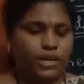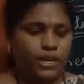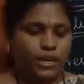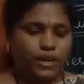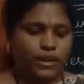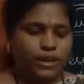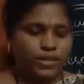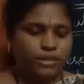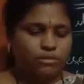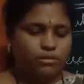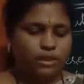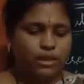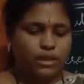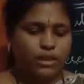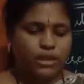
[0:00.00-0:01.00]
Okay,
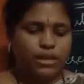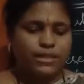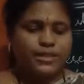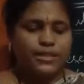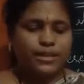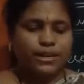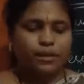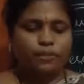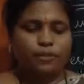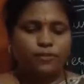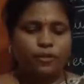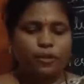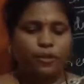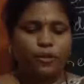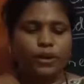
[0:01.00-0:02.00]
children? See here, before
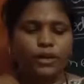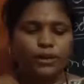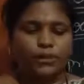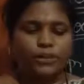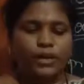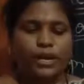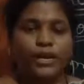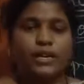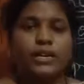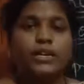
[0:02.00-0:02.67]
going into that,